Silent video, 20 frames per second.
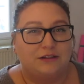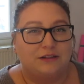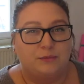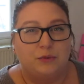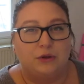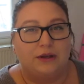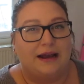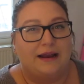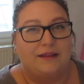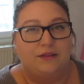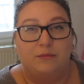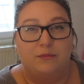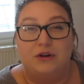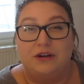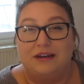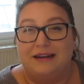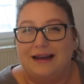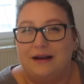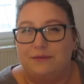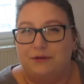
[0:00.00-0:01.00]
had to put like the
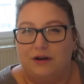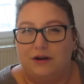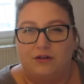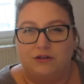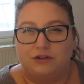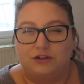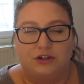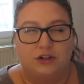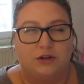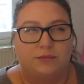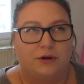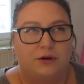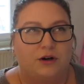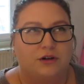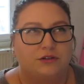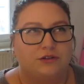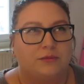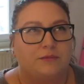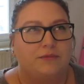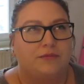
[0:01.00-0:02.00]
money down in October
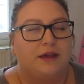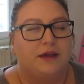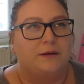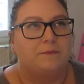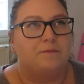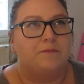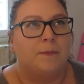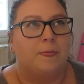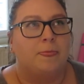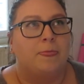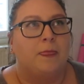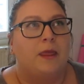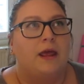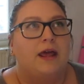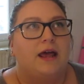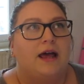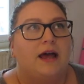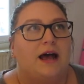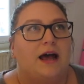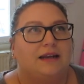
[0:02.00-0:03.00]
or something.
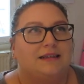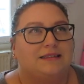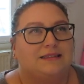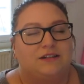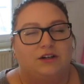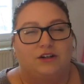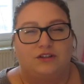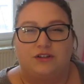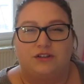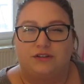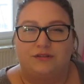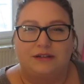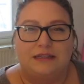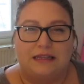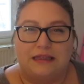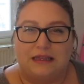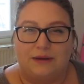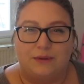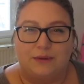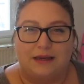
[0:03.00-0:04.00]
And I said, oh, I don't
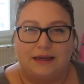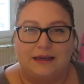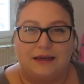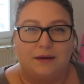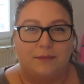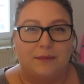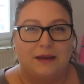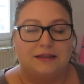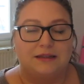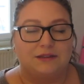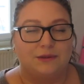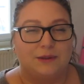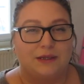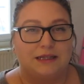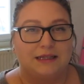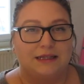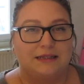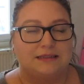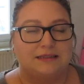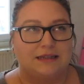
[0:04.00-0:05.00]
really think we can commit to it
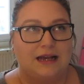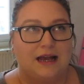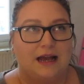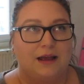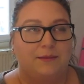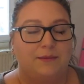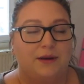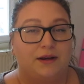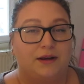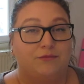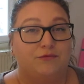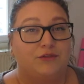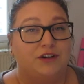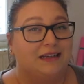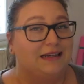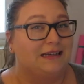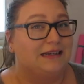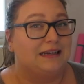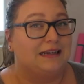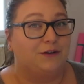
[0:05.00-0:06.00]
at this time. And I'm
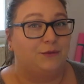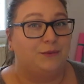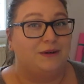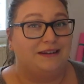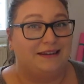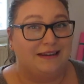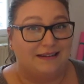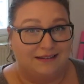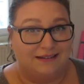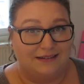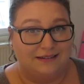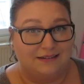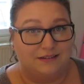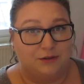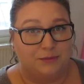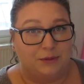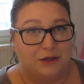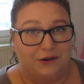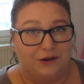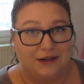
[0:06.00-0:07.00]
really glad we didn't,
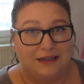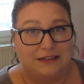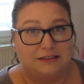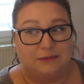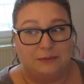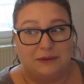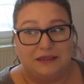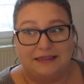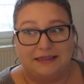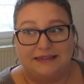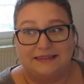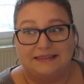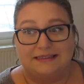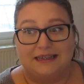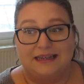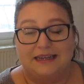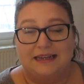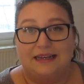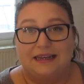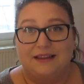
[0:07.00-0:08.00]
to be honest,
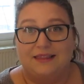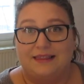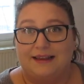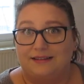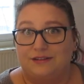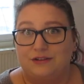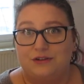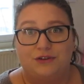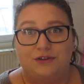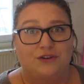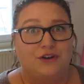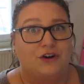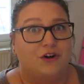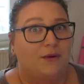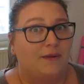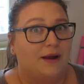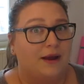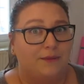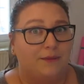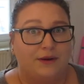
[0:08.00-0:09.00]
because there's
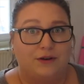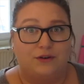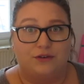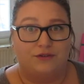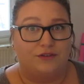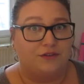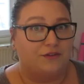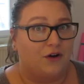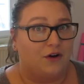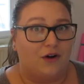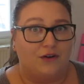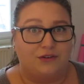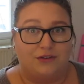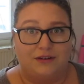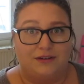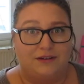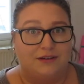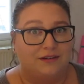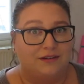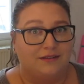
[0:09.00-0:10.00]
no way we could have
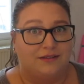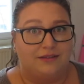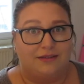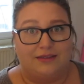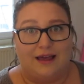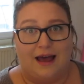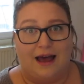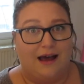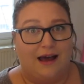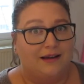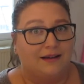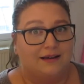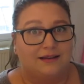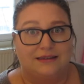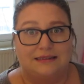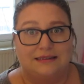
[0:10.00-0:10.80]
afforded that